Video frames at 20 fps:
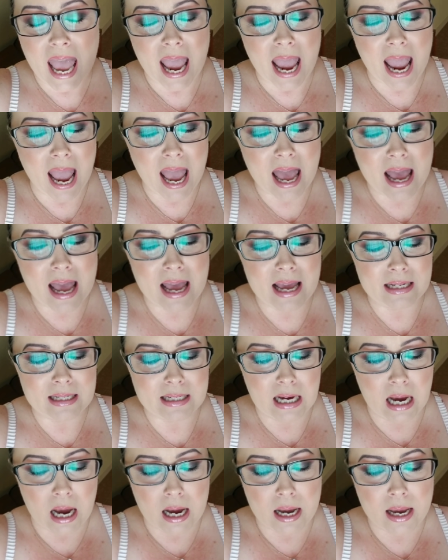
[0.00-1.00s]
and
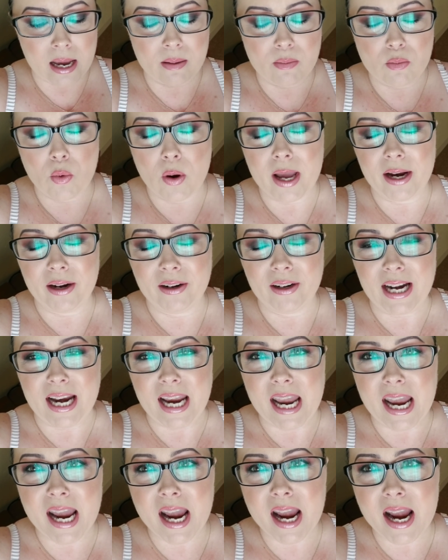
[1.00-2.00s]
I am
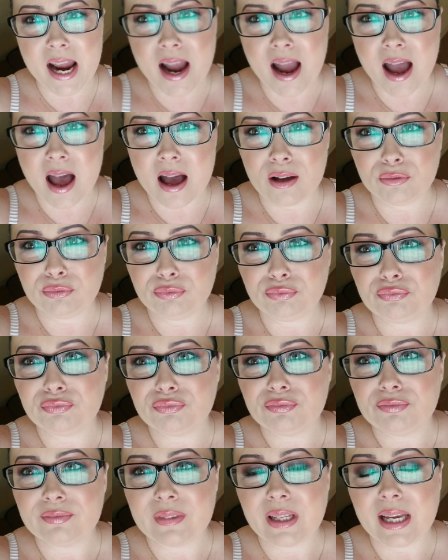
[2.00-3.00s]
wearing
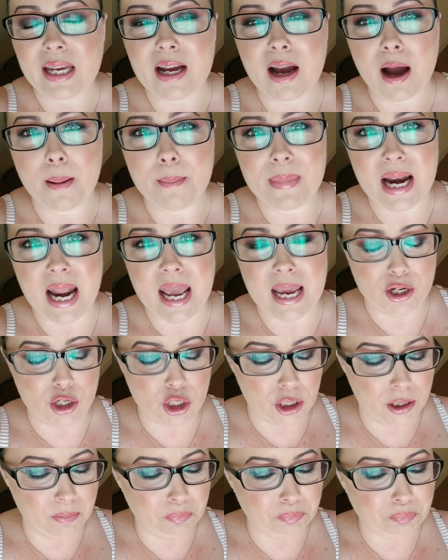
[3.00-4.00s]
a
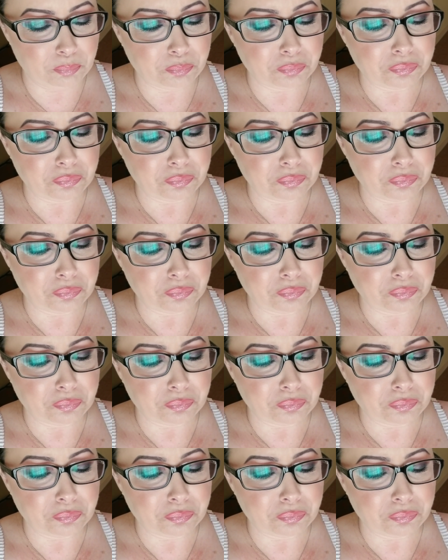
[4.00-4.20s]
combination